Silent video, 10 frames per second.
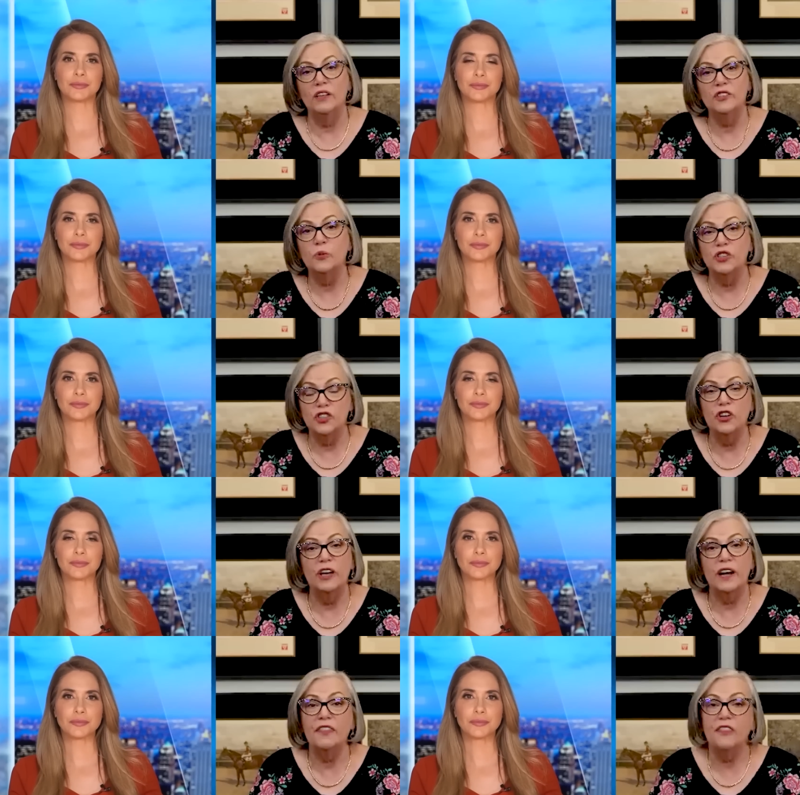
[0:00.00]
Speaker 1: we should. I
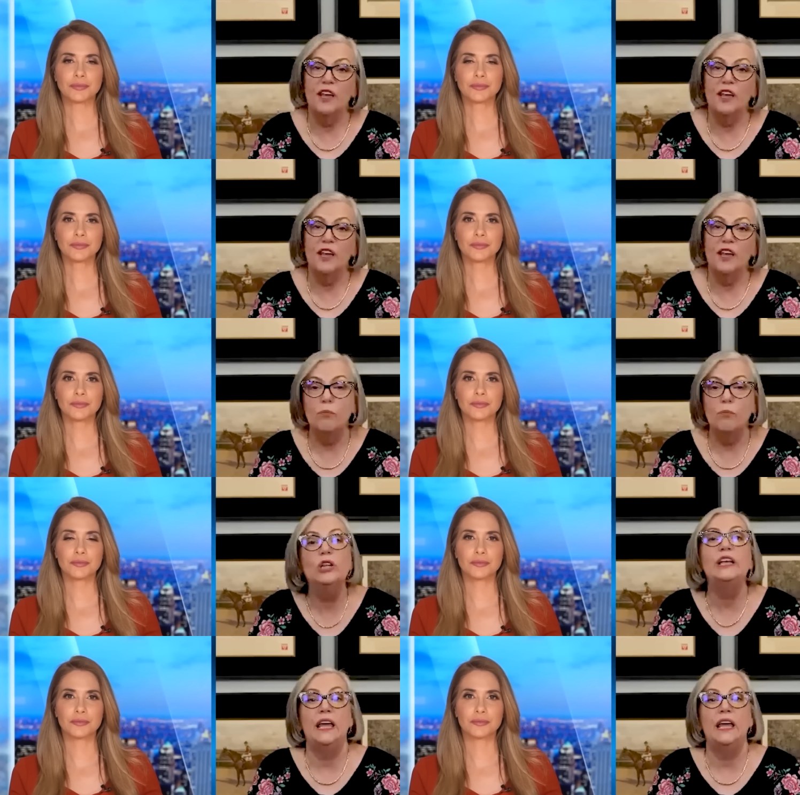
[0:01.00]
think we're more
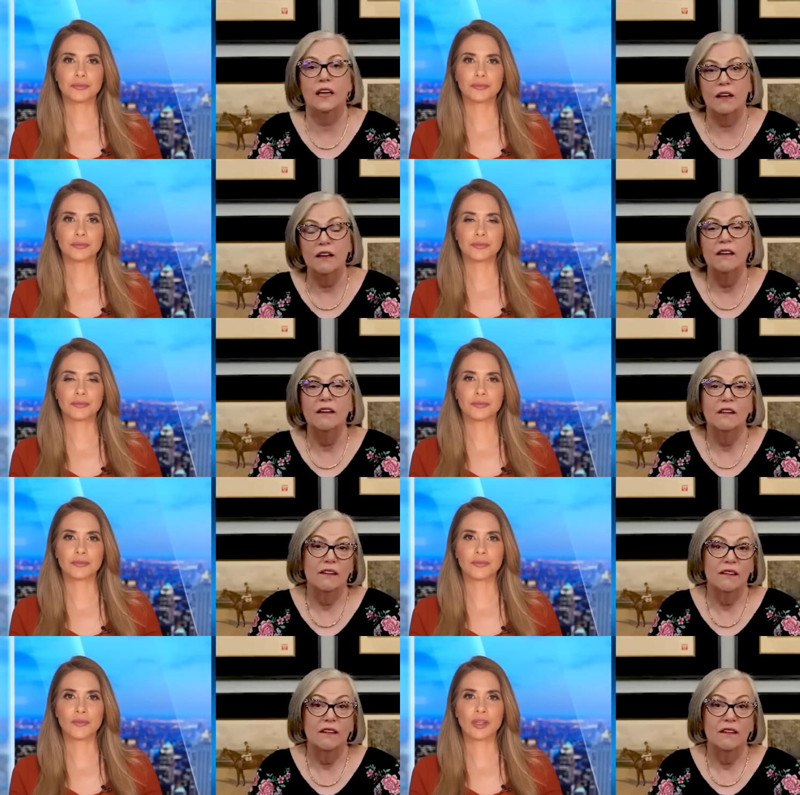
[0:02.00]
bullying
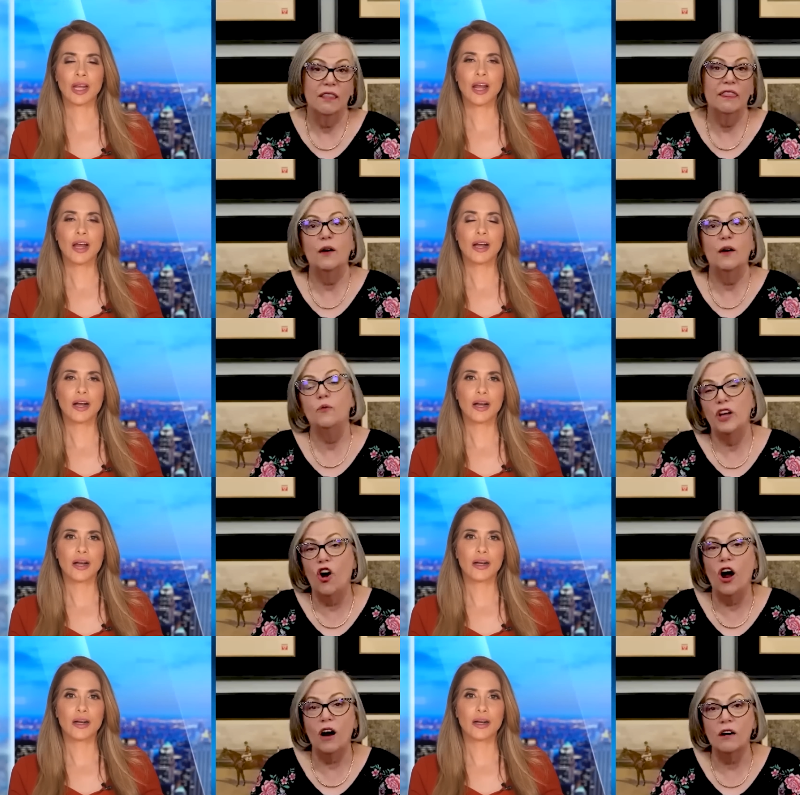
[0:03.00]
than we
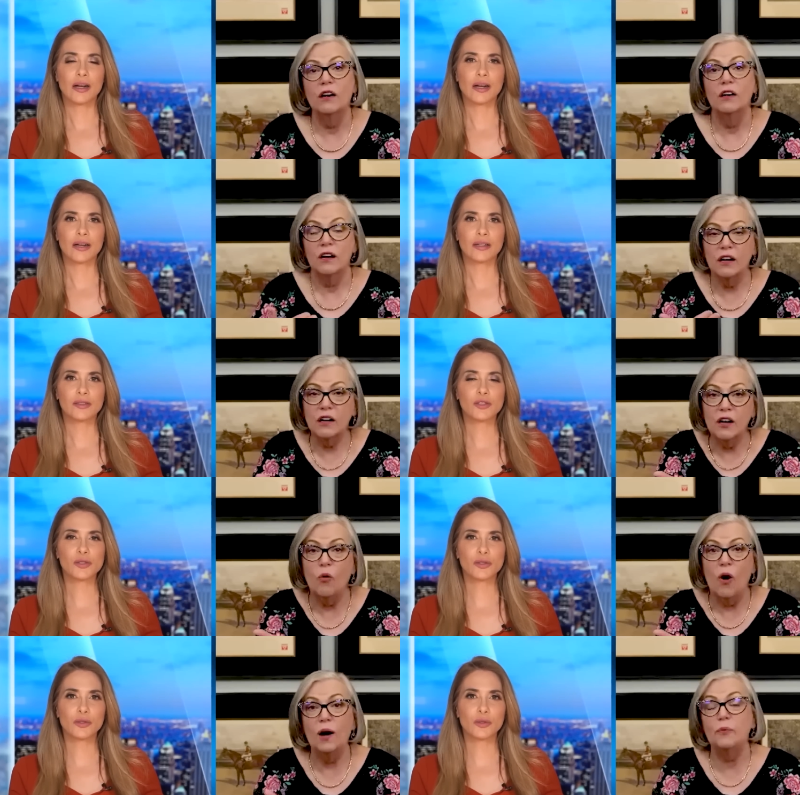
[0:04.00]
are
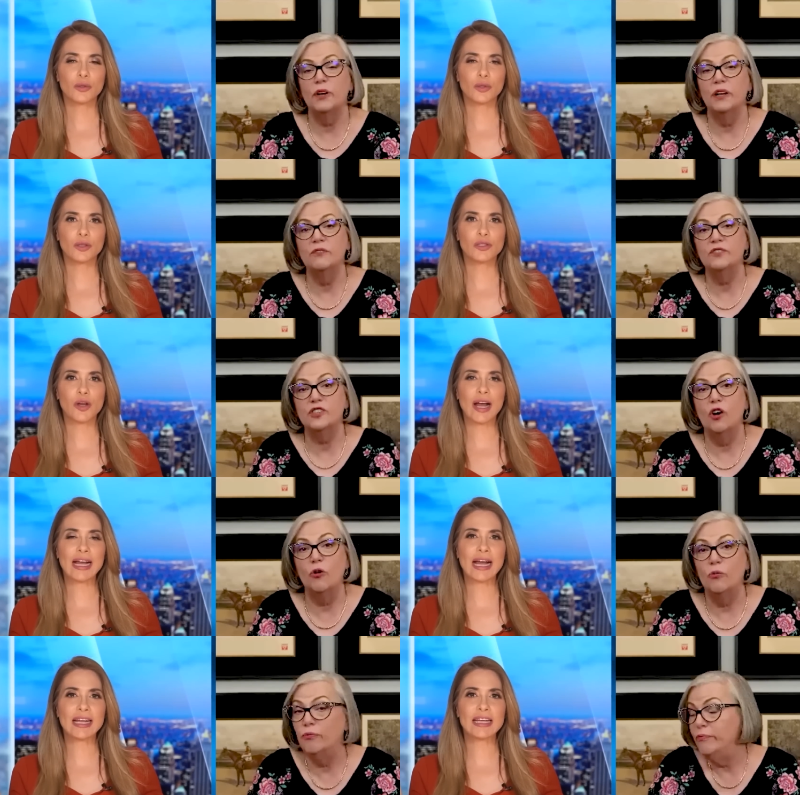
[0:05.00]
cooperative. So, so
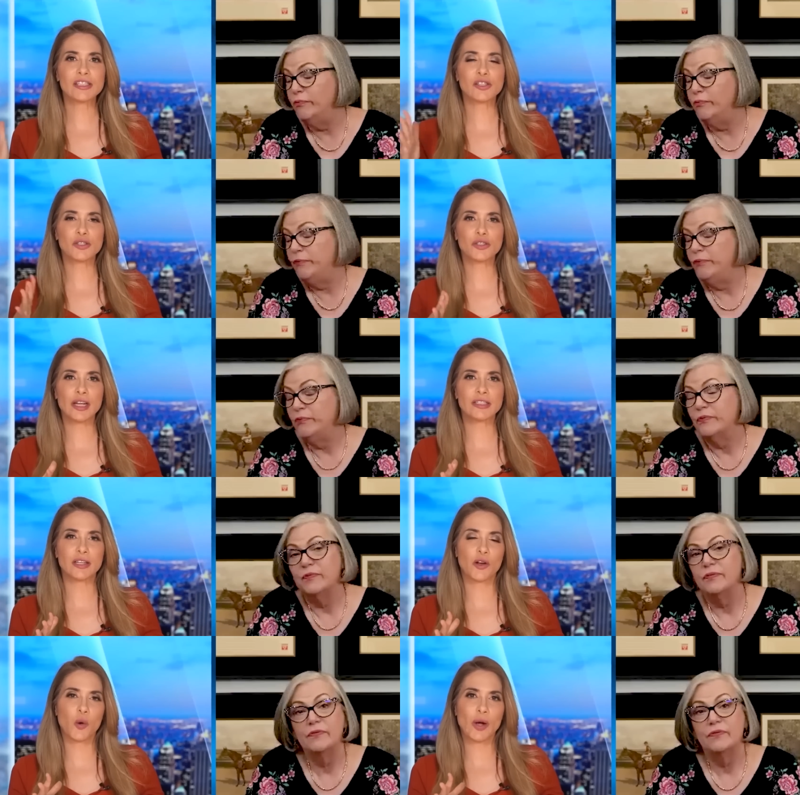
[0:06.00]
I,
Speaker 2: I guess it's a
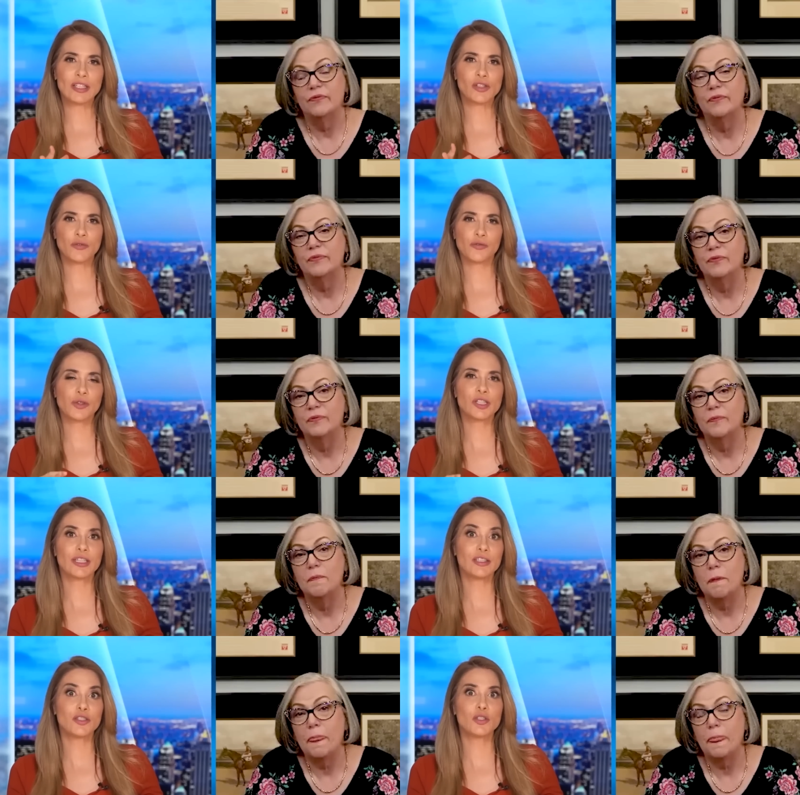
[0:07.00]
it's a question.
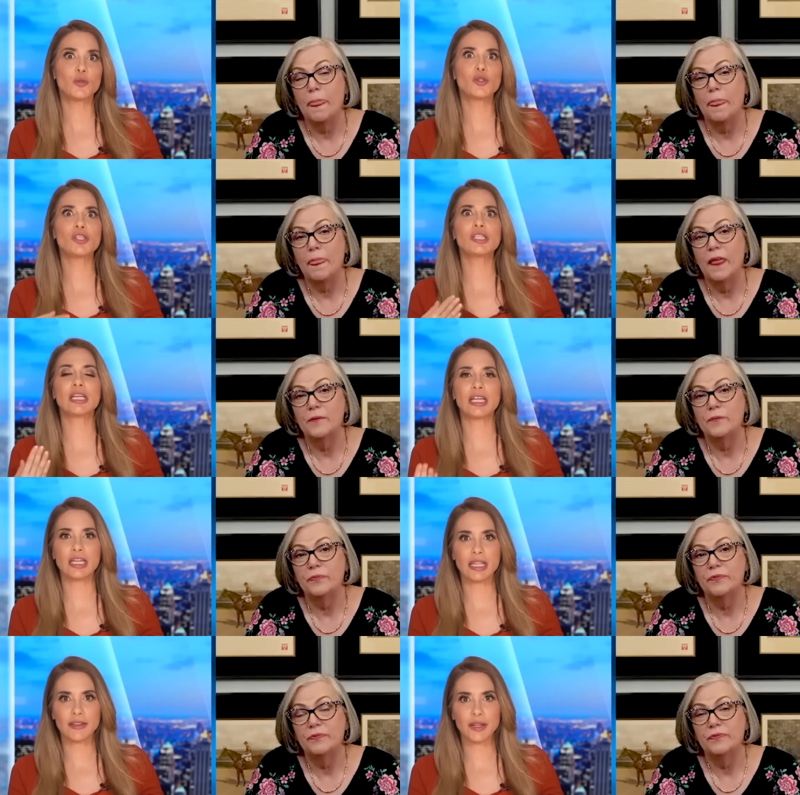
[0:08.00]
Firstly, do you
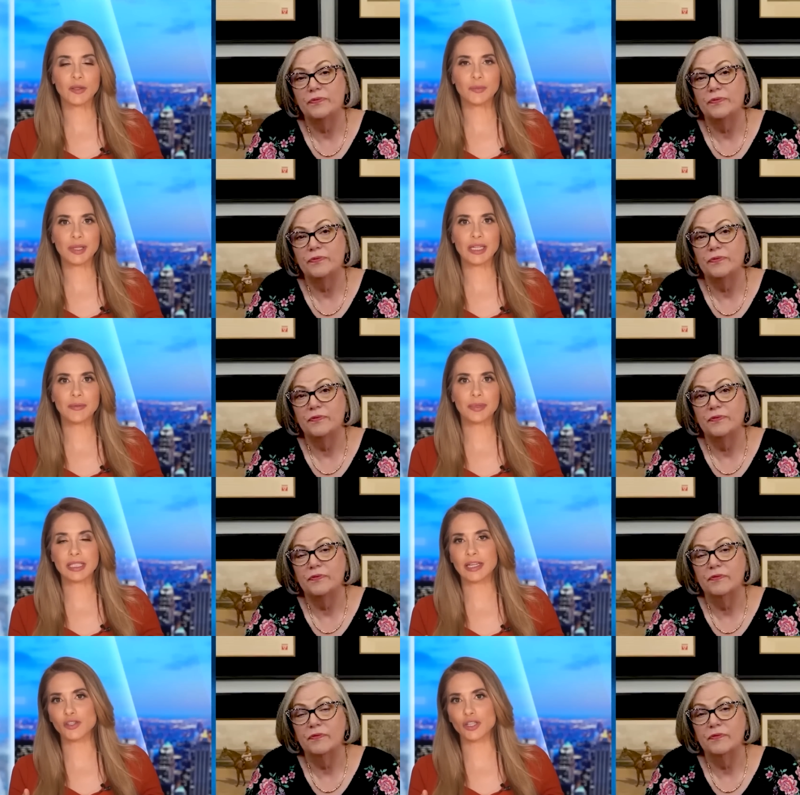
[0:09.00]
see that there will be
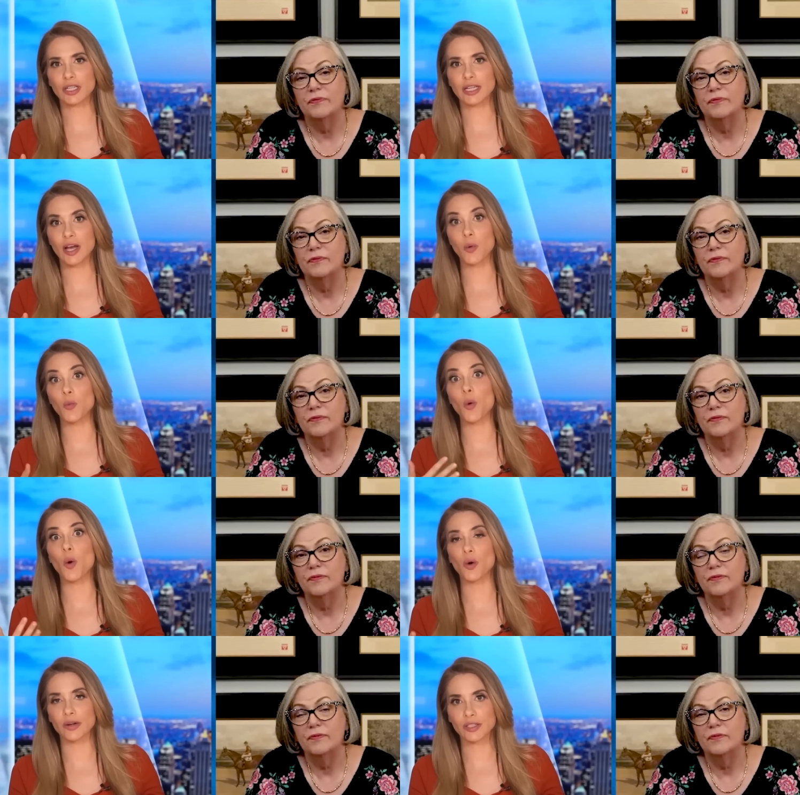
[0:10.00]
potentially a
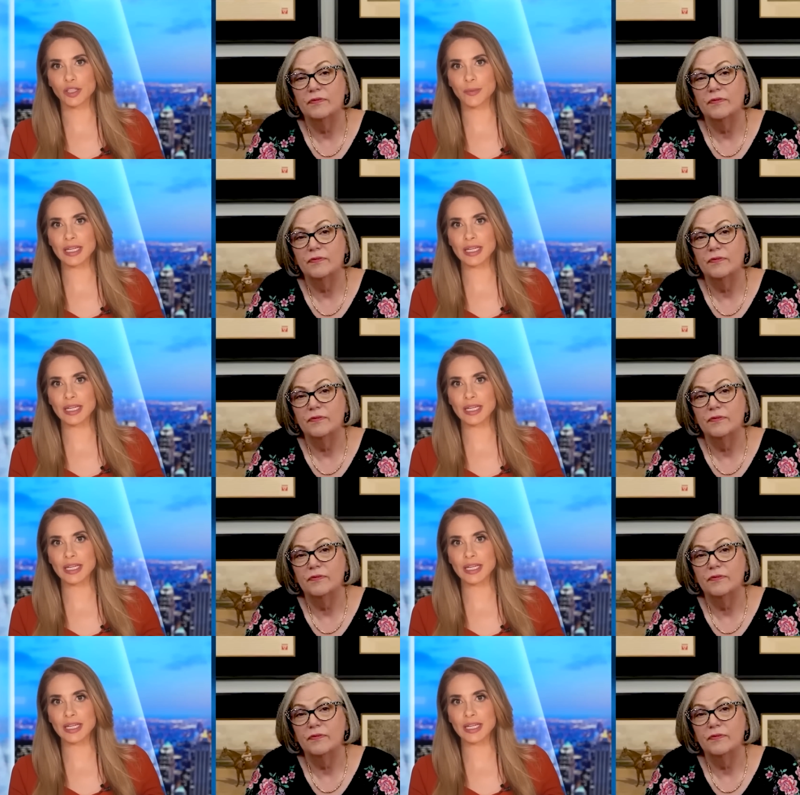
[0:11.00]
war to